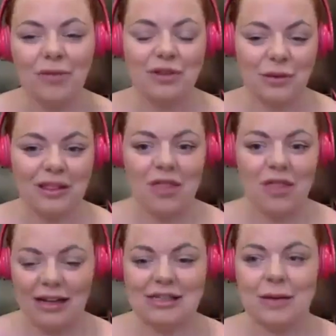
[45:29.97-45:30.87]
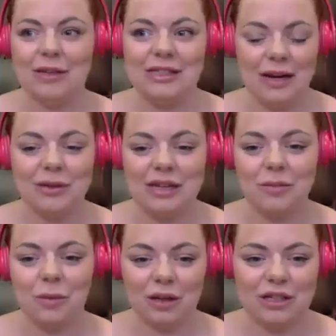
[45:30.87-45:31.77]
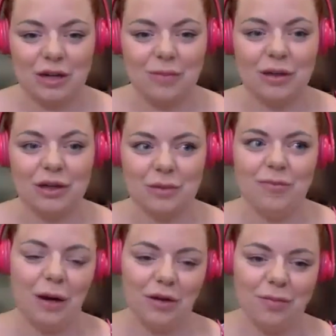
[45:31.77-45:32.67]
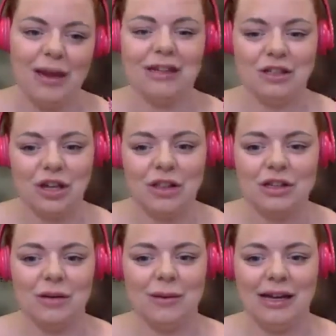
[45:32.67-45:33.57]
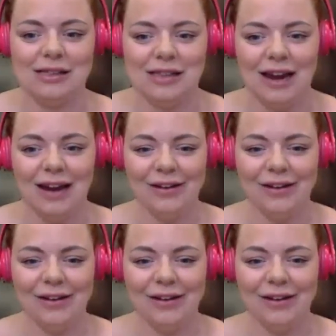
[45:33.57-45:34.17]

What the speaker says: doing the things that we said we didn't want to do because we've both made each other do it. So,